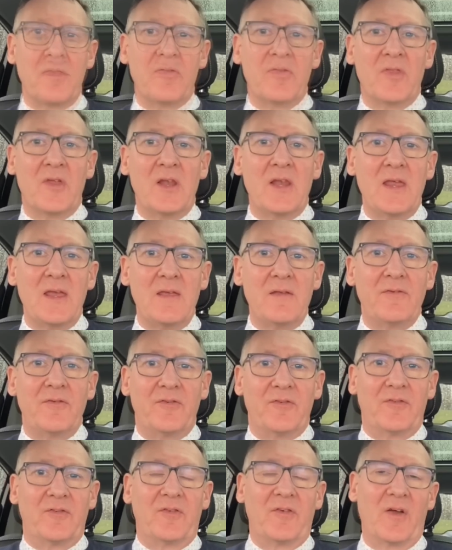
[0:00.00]
The
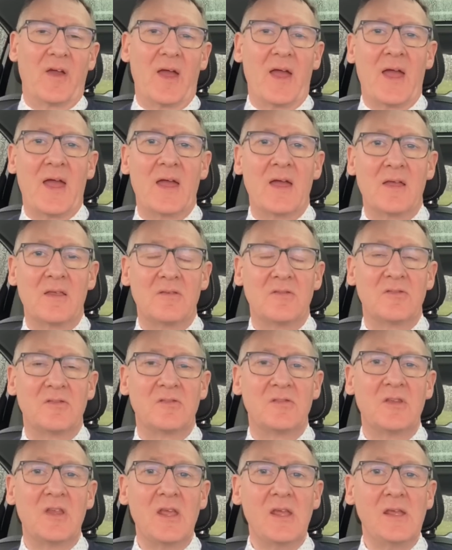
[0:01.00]
Leaf has
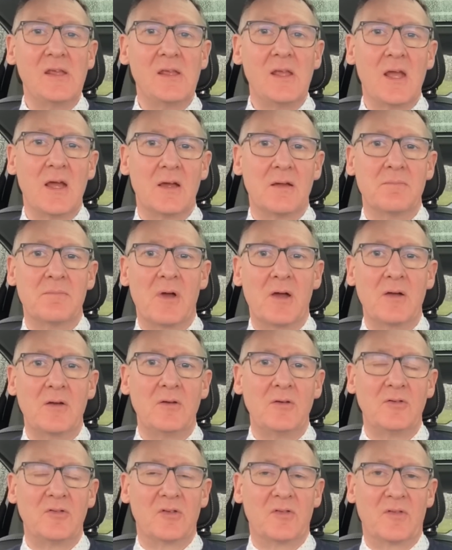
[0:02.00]
D
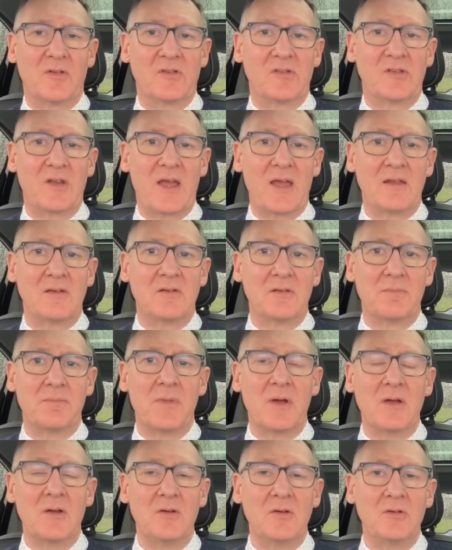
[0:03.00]
mode, the standard
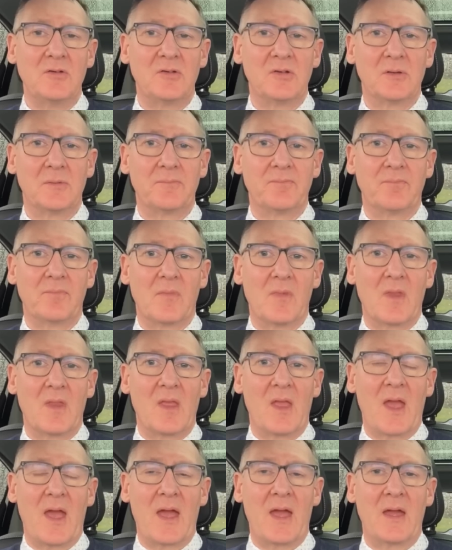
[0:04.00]
mode,
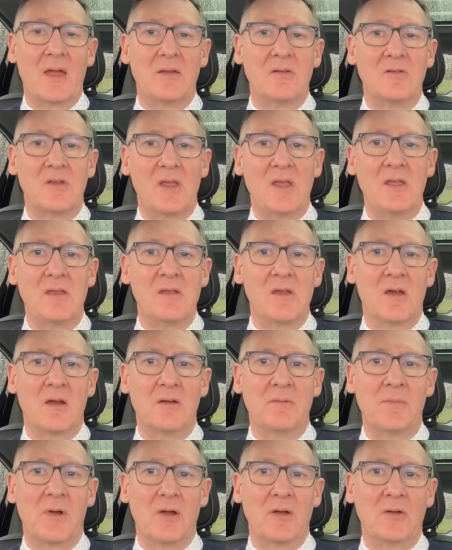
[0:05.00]
and
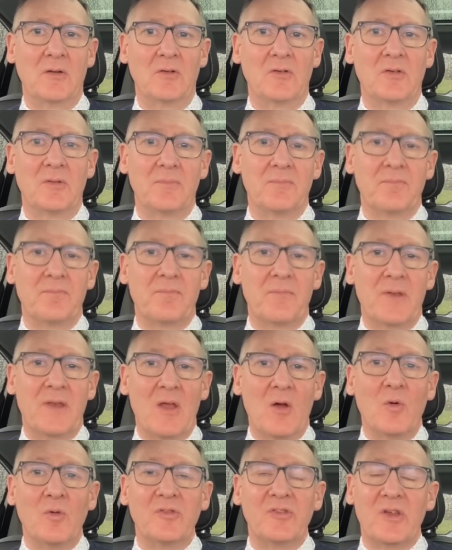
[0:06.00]
eco mode. But it
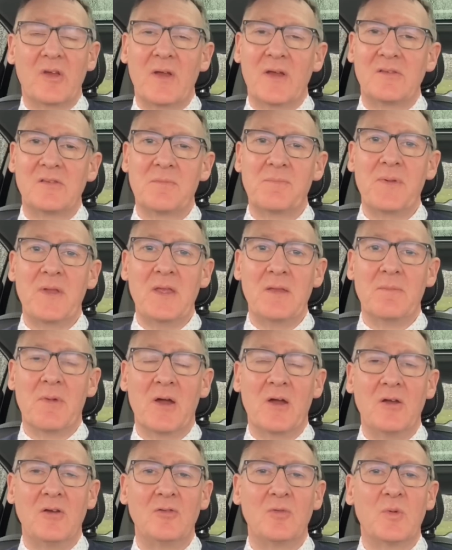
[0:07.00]
also has a B
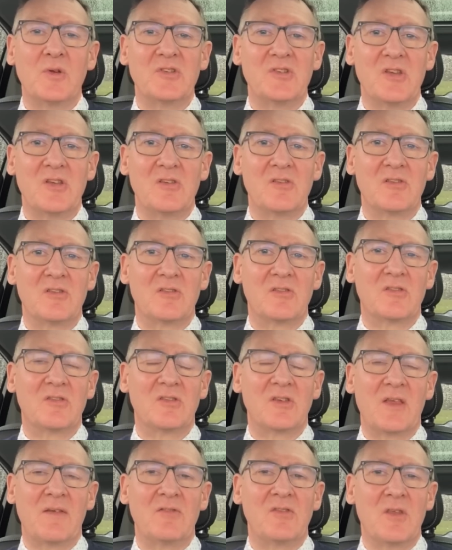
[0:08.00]
mode, which
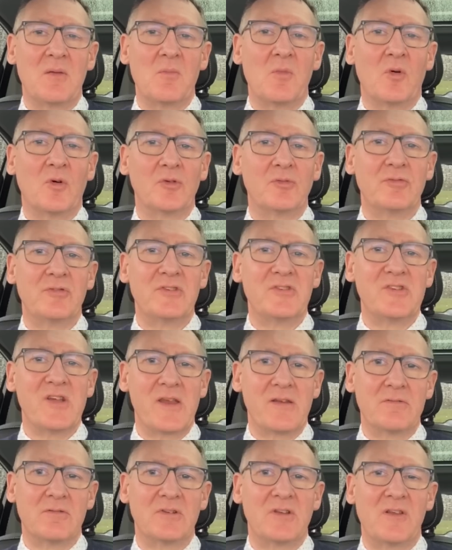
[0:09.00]
gives it more
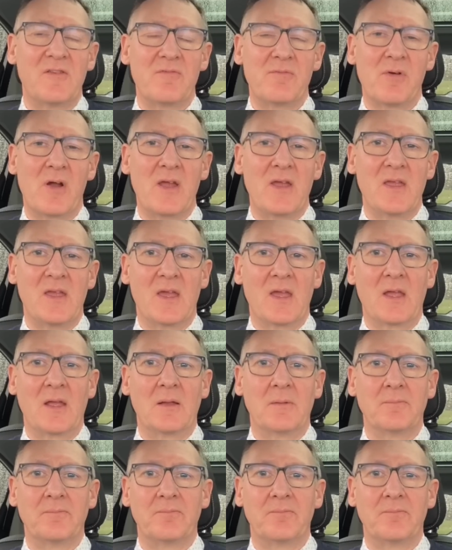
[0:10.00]
regenerative braking.